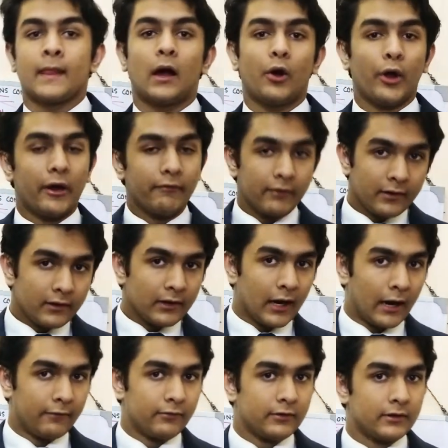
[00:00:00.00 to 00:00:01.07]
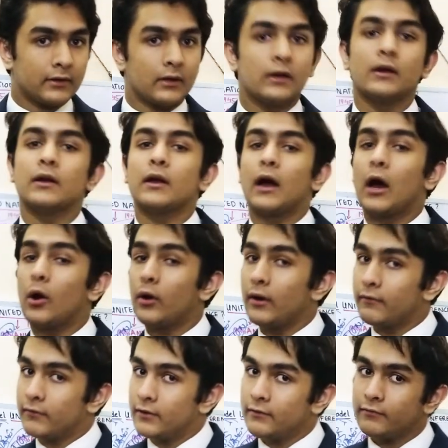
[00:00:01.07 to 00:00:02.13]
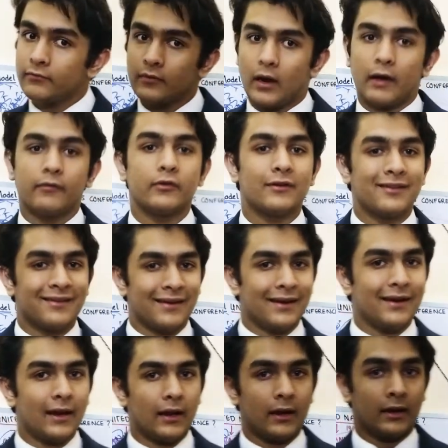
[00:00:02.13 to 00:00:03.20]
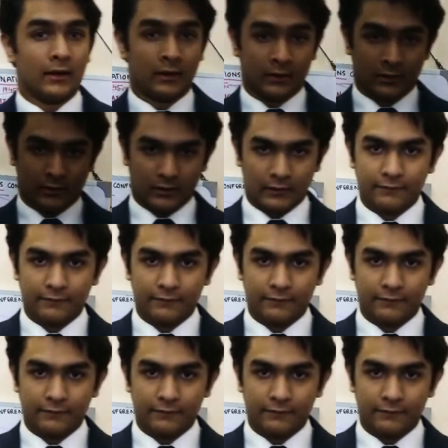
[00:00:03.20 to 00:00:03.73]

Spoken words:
However, I would say that.